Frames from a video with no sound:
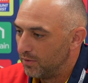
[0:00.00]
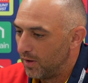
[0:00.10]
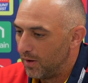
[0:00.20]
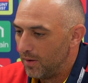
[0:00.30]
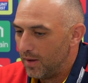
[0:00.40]

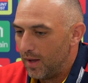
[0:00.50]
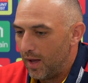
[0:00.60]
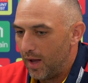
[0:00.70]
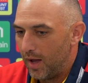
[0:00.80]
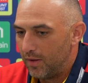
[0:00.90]
So
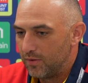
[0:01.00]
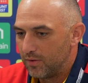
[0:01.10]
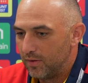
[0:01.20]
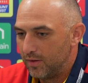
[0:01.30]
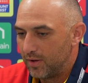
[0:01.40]

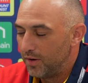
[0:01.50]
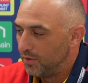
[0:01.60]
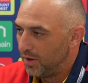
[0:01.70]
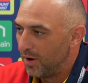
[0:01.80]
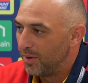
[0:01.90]
it's hard to
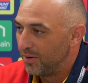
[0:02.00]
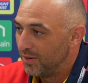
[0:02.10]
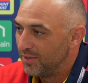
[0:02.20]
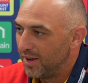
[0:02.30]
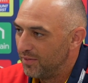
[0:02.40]
do your homework on
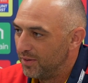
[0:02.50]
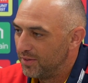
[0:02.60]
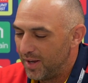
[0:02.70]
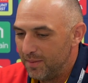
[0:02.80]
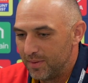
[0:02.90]
every
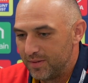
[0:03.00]
AFL team,